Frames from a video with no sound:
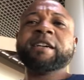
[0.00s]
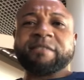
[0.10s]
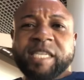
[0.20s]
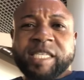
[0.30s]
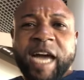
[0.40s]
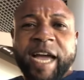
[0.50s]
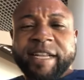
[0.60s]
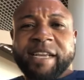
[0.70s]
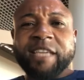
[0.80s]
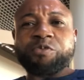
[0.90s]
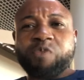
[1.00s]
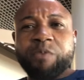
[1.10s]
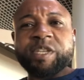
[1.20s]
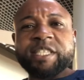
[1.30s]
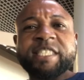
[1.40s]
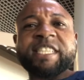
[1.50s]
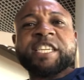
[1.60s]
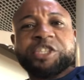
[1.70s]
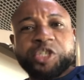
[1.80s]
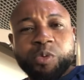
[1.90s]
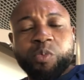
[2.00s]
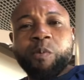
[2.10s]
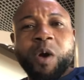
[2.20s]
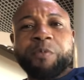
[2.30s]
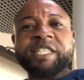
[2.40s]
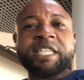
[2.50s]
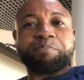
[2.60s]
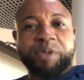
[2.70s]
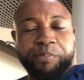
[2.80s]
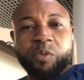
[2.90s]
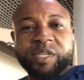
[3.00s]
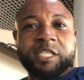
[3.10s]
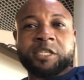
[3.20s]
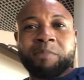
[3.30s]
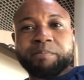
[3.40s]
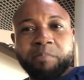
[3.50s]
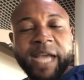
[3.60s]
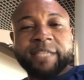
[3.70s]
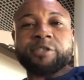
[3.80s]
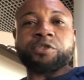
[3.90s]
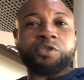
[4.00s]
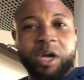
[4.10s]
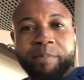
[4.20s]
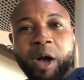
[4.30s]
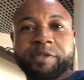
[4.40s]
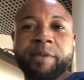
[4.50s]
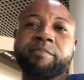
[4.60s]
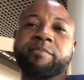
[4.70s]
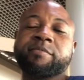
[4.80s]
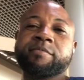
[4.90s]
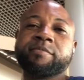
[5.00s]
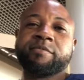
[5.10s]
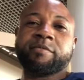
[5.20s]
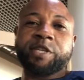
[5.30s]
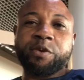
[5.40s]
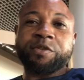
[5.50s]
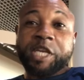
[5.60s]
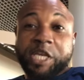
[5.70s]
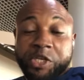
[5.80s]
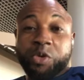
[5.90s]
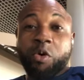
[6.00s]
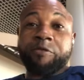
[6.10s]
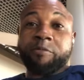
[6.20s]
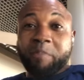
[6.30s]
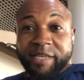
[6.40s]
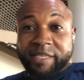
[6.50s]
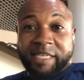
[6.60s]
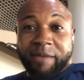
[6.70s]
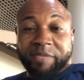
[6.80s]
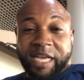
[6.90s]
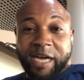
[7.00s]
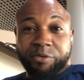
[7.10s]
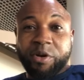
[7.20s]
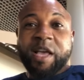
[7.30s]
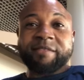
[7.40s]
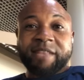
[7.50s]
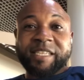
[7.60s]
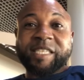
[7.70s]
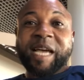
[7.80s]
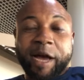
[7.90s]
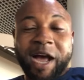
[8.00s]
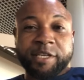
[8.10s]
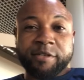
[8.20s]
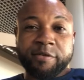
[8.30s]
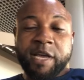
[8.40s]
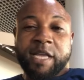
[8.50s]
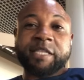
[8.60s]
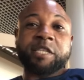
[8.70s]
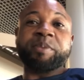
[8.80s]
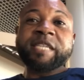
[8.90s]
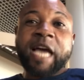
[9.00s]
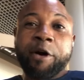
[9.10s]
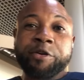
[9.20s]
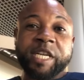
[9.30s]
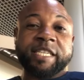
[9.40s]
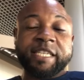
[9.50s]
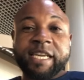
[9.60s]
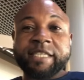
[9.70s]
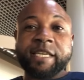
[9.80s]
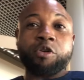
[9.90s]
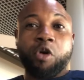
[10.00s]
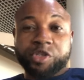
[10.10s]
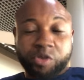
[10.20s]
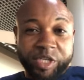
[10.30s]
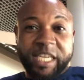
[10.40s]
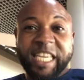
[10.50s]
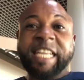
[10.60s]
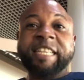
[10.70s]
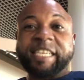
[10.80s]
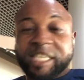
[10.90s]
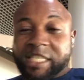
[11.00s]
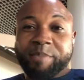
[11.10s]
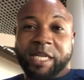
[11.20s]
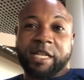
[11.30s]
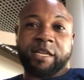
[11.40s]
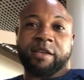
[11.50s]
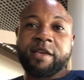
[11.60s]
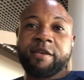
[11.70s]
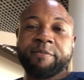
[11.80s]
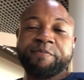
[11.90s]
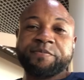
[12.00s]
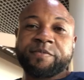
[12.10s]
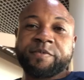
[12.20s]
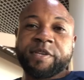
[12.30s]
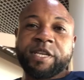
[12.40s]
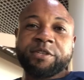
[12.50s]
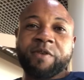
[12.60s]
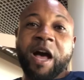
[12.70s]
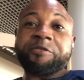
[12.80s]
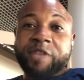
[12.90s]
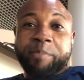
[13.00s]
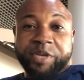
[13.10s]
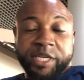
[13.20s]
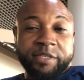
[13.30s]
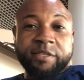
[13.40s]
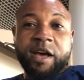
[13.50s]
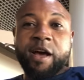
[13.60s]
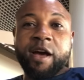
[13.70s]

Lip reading: these are areas where we need issue, where we need people, we need smart mind to talk about them. You know, the issue of Mazi Nnamdi Kanu that has been held in the DSS custody illegitimately. You know, after being